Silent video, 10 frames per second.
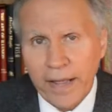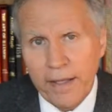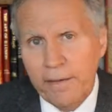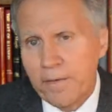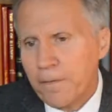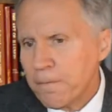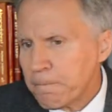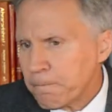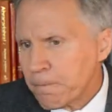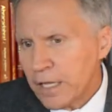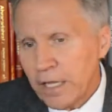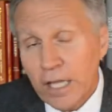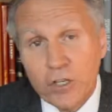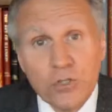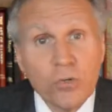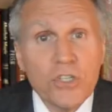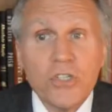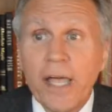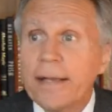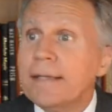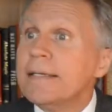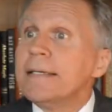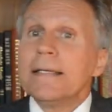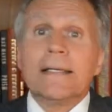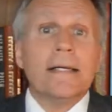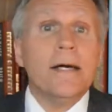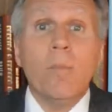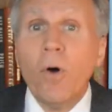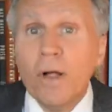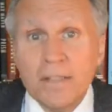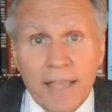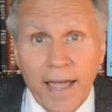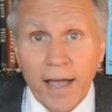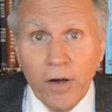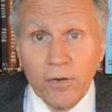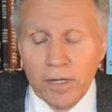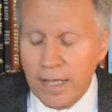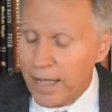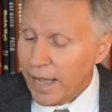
And George said, come on down.